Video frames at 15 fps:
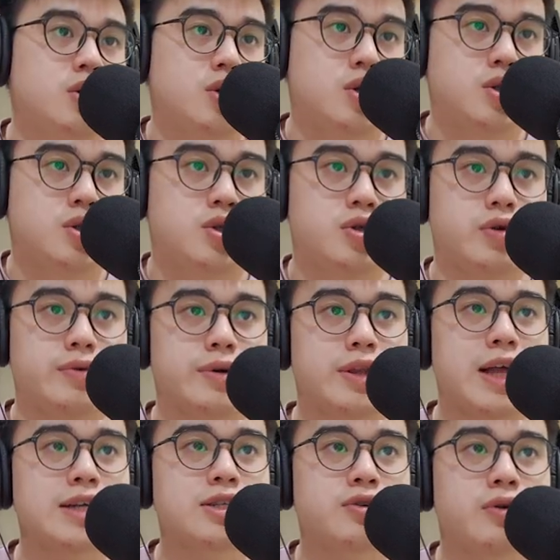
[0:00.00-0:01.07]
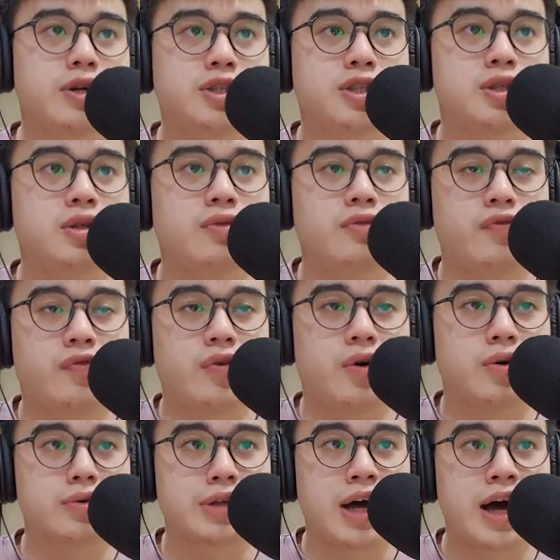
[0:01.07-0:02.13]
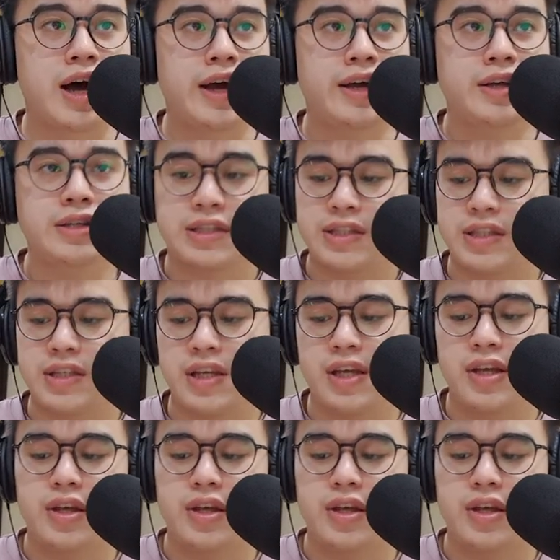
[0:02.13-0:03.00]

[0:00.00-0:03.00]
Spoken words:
So a last question for 9C